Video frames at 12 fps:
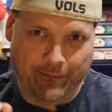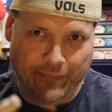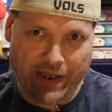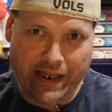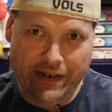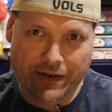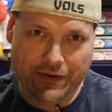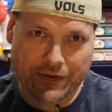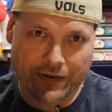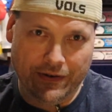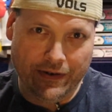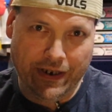But
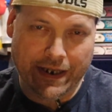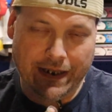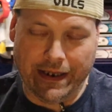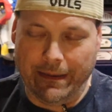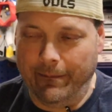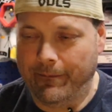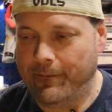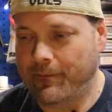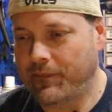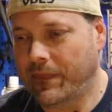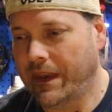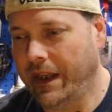there's a little hiccup.
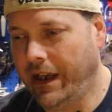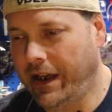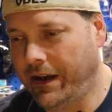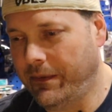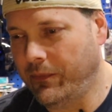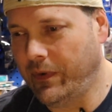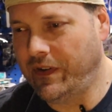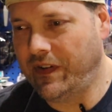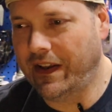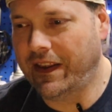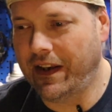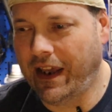Uh, we
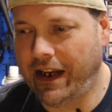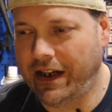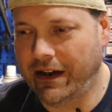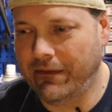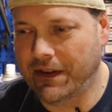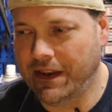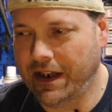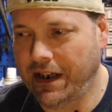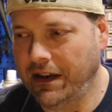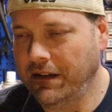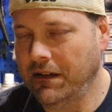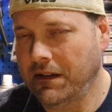set the date and
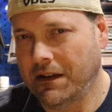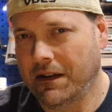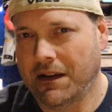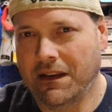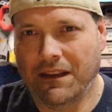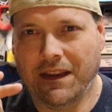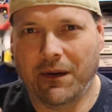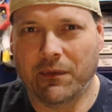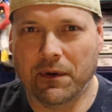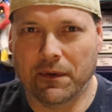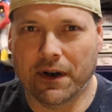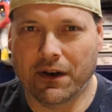everything. Thought
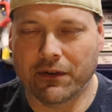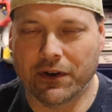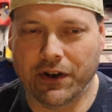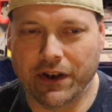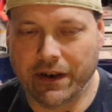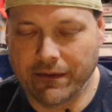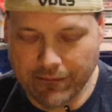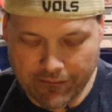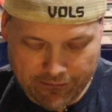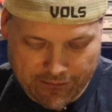we were all good.